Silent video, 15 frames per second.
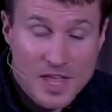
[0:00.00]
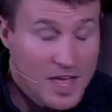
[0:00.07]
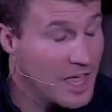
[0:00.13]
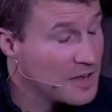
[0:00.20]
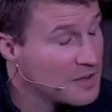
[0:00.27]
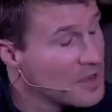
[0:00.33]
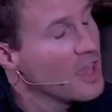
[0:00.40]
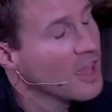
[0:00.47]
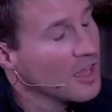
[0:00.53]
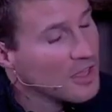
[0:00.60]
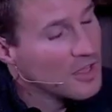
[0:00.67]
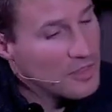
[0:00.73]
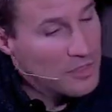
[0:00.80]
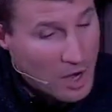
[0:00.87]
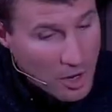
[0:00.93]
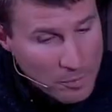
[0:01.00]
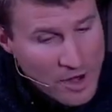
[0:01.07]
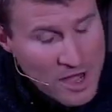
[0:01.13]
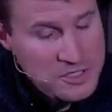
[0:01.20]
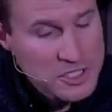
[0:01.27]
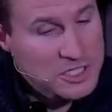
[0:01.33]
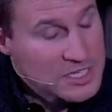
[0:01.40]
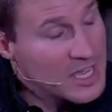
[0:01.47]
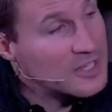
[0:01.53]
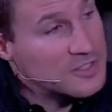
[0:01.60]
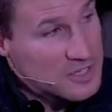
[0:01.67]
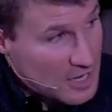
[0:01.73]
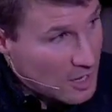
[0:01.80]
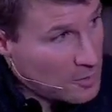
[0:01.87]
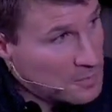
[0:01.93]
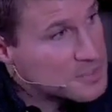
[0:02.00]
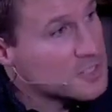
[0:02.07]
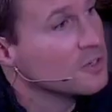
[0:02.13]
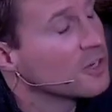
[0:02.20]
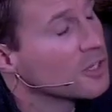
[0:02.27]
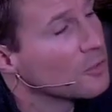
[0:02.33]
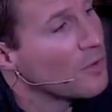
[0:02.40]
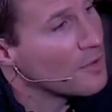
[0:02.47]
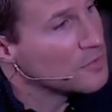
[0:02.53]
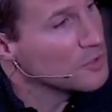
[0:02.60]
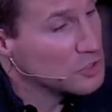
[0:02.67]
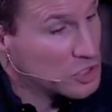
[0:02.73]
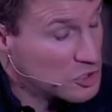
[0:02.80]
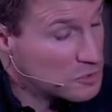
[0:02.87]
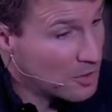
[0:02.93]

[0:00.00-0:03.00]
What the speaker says: And our project, yes, it helps Syrian refugees,